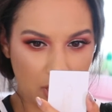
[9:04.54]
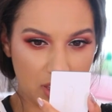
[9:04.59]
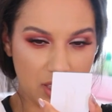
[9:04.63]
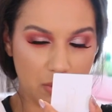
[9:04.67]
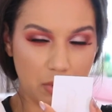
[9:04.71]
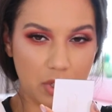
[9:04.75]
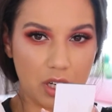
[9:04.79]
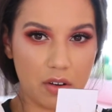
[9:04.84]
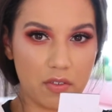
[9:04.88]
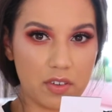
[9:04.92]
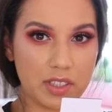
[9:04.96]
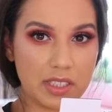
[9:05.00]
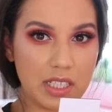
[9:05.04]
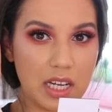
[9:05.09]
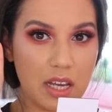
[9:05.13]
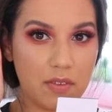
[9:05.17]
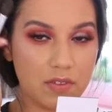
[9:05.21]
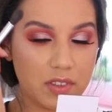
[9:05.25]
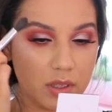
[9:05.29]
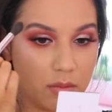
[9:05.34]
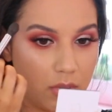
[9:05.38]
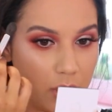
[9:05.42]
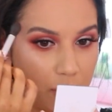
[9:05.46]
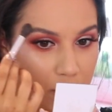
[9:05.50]
and then whatever's
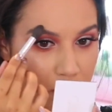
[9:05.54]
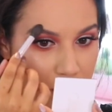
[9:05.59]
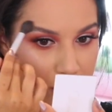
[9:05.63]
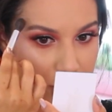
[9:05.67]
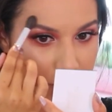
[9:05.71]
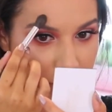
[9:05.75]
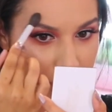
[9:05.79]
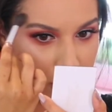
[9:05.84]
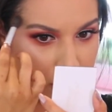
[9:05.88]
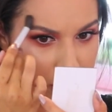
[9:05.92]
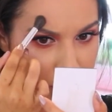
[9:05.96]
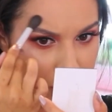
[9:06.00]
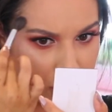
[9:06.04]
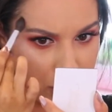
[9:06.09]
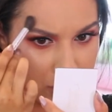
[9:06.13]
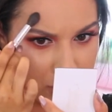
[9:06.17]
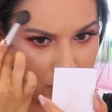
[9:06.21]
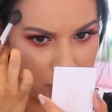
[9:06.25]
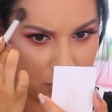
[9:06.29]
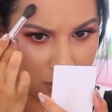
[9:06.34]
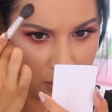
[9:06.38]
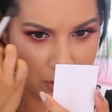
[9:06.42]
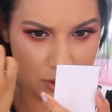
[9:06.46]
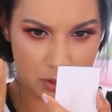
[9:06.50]
left on my brush I usually
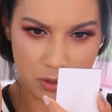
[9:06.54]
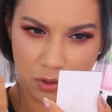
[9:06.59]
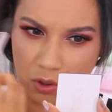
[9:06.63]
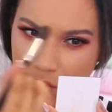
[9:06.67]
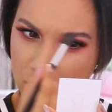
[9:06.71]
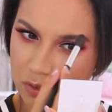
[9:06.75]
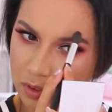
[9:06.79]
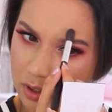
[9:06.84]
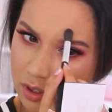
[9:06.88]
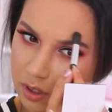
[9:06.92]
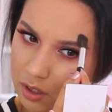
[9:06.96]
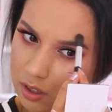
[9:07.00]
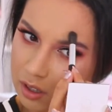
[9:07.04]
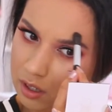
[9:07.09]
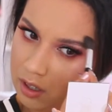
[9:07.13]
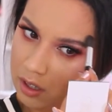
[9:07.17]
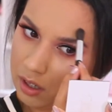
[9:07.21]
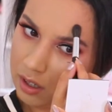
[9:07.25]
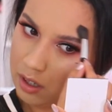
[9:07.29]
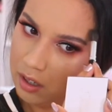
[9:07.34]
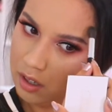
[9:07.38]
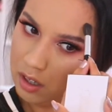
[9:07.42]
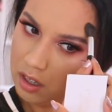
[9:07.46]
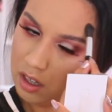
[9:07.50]
just dust over
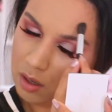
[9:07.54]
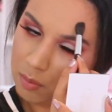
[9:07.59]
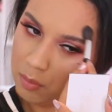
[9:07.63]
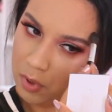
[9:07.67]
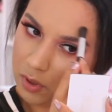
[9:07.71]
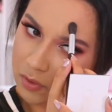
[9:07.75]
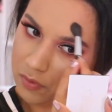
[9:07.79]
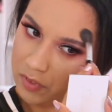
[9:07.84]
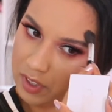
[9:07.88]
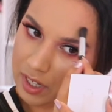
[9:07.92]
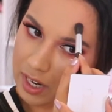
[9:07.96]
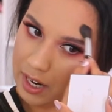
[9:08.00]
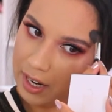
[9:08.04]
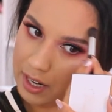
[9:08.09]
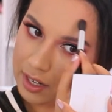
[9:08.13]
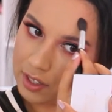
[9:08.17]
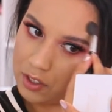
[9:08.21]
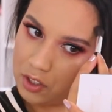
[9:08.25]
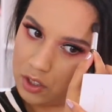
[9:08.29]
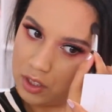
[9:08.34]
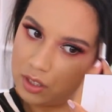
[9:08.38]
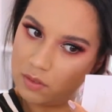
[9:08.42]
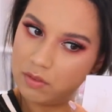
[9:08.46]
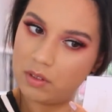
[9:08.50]
above the
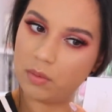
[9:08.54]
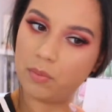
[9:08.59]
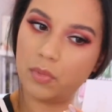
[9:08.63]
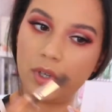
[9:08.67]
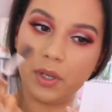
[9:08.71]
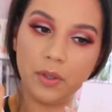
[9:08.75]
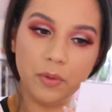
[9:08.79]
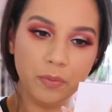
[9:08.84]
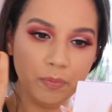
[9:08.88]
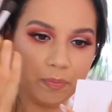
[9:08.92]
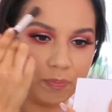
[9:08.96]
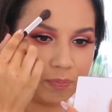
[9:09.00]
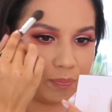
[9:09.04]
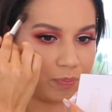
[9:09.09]
arches of the brow.